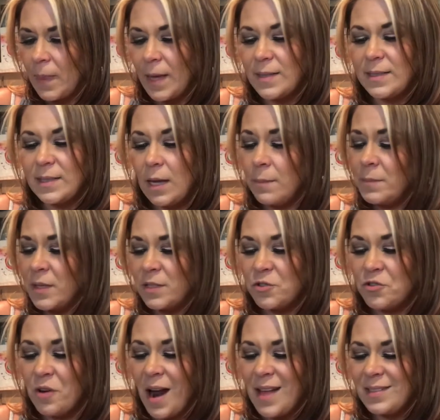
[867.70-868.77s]
Something
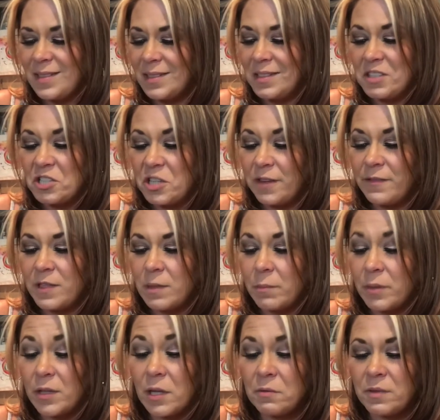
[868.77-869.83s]
drastic is shifting
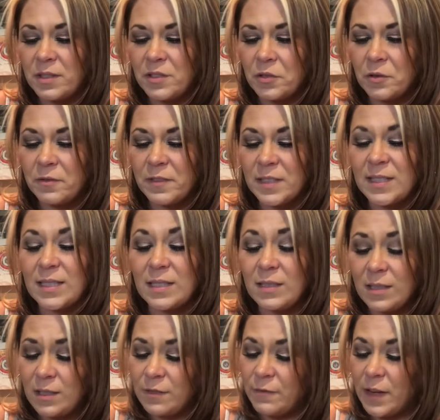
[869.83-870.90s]
below the surface. This
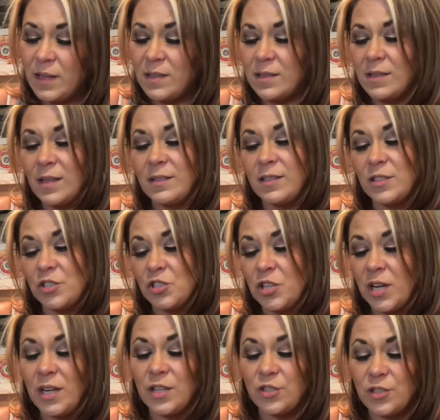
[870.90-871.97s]
is fated, destined
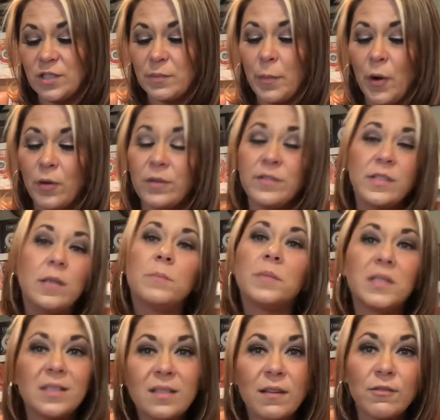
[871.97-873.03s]
change as part of
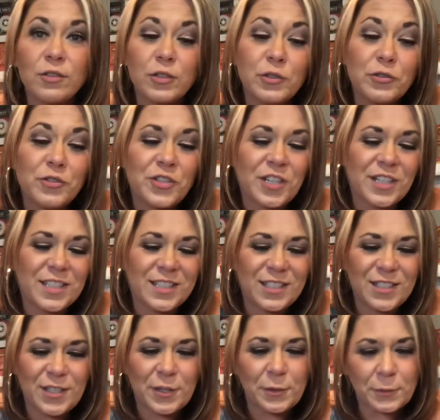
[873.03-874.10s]
somebody's evolution. And
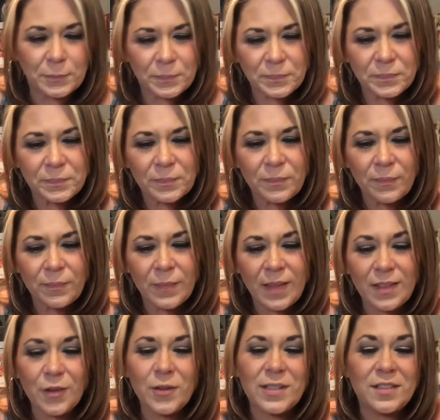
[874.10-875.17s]
so
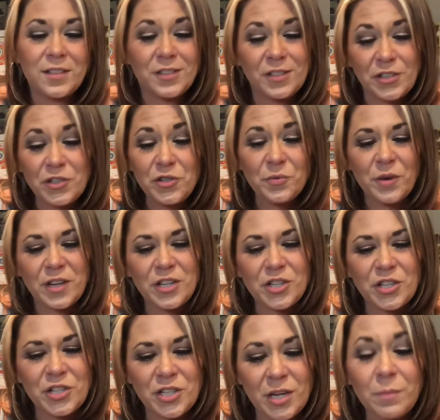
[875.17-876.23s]
there is a
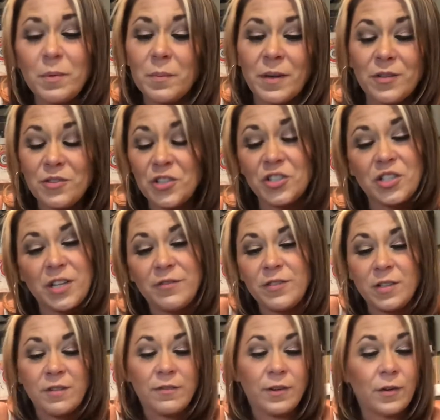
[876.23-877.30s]
situationship about to shift
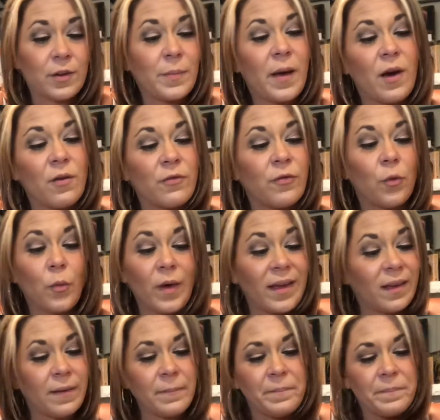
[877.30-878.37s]
in a very powerful
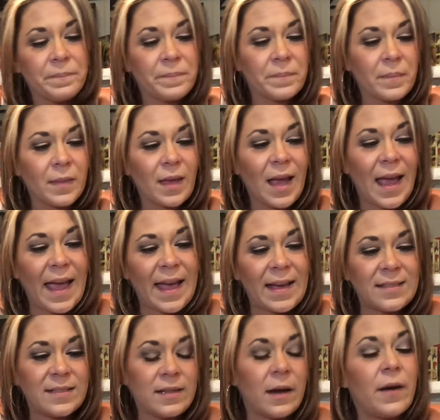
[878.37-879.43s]
way.
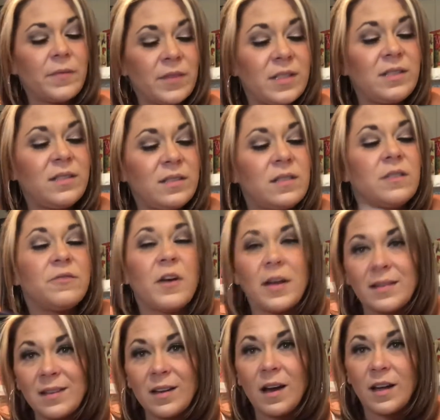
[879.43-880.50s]
And this is
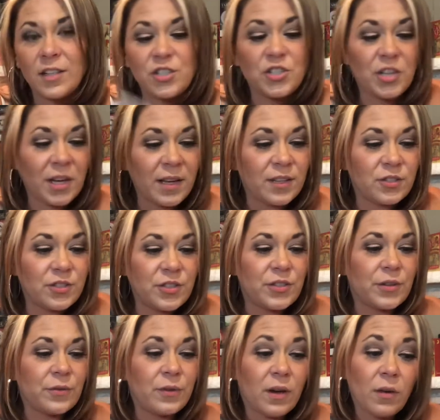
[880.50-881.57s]
divinely guided change.
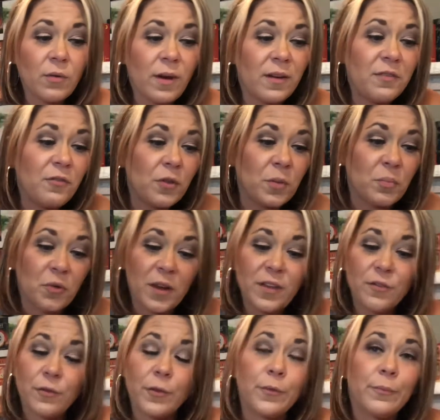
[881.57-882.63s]
So get ready for a
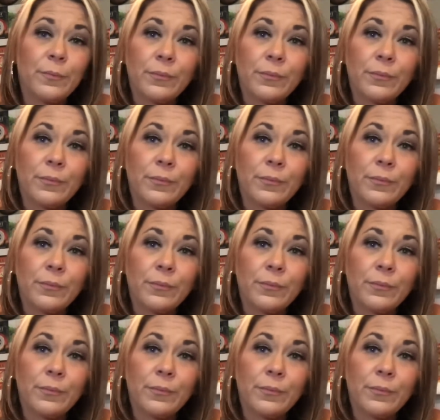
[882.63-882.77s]
breakthrough.